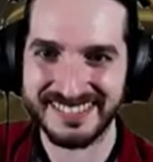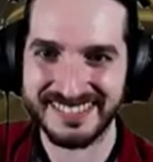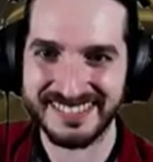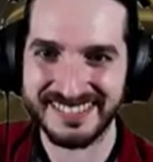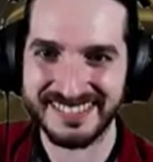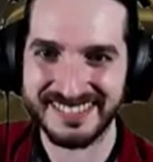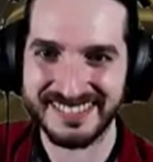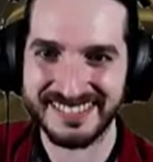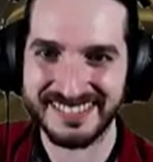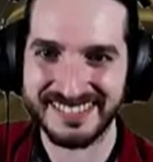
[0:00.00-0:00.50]

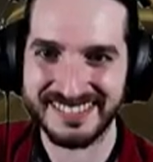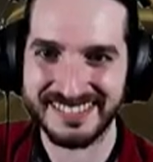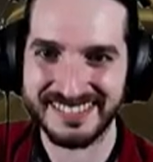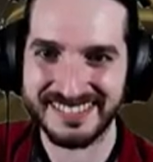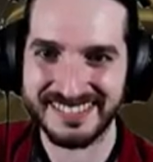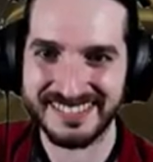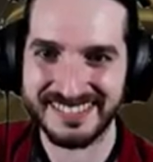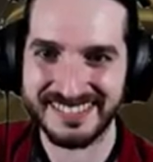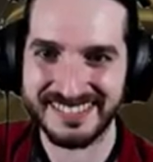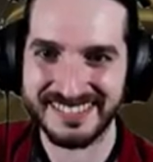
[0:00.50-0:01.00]

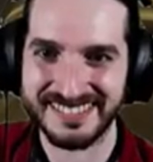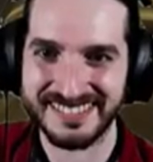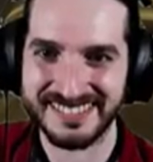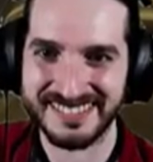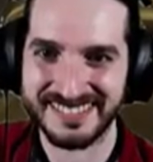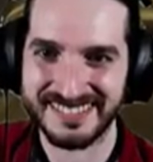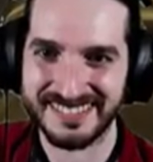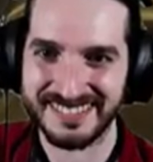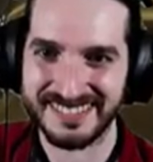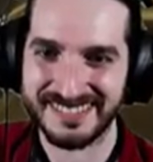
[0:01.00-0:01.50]

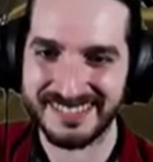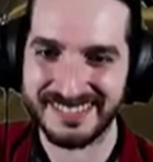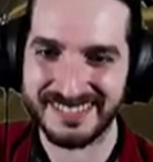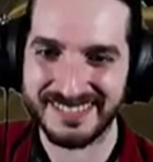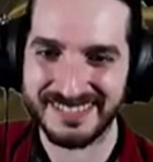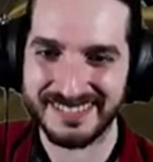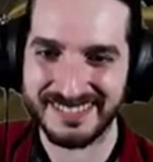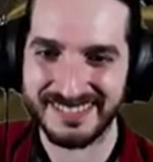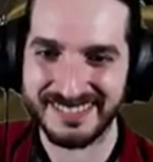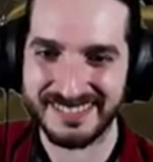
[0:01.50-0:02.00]

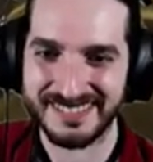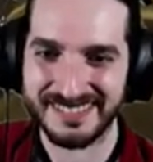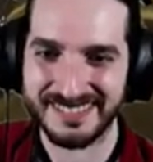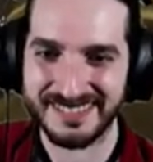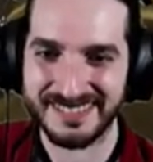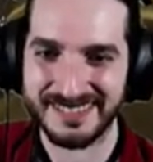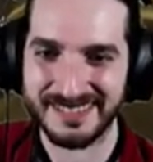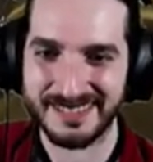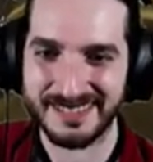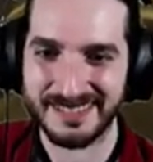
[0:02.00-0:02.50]

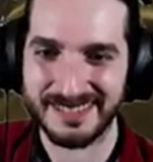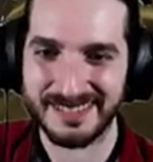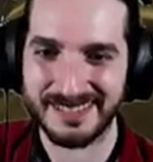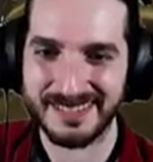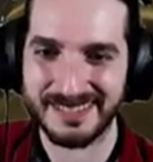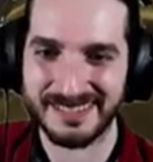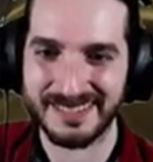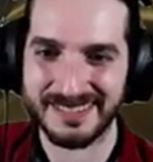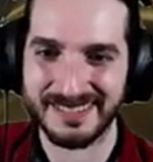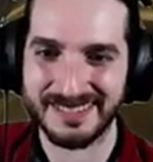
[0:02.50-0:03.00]

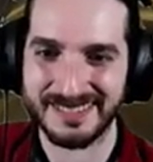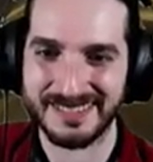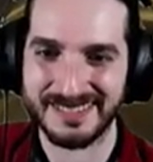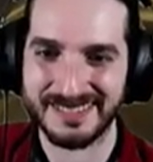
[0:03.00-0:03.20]
(not speaking)